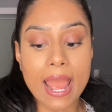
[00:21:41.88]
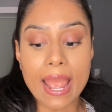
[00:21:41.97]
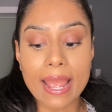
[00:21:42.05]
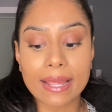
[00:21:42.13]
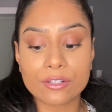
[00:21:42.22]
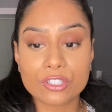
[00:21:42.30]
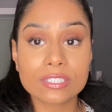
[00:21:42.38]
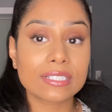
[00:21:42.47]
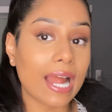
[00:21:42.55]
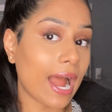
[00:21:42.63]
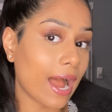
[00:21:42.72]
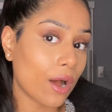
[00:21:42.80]
and just
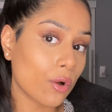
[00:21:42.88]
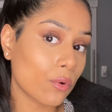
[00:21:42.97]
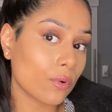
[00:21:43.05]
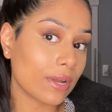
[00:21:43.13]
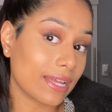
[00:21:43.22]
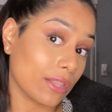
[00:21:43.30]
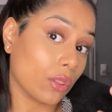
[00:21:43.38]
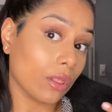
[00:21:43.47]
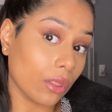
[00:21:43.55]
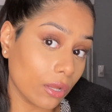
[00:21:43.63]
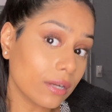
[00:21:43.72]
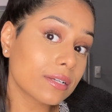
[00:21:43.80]
how it
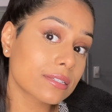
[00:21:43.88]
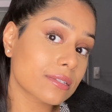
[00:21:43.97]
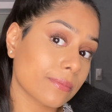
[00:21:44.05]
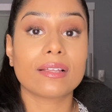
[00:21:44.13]
looks.